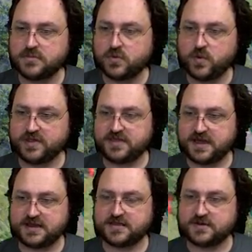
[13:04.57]
with the
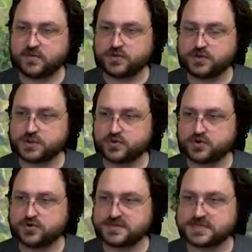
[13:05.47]
idea that we'll do some
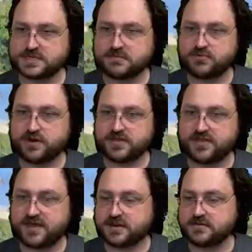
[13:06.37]
recruitments at some point
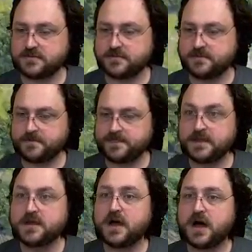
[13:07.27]
then.
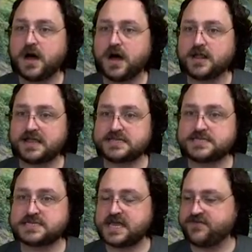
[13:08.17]
Uh, let's
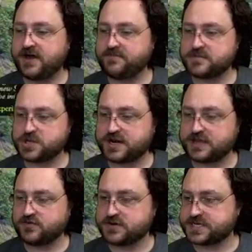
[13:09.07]
save up, try to
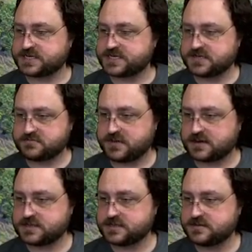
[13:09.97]
get to our 6,000
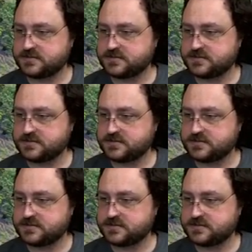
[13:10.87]
bucks.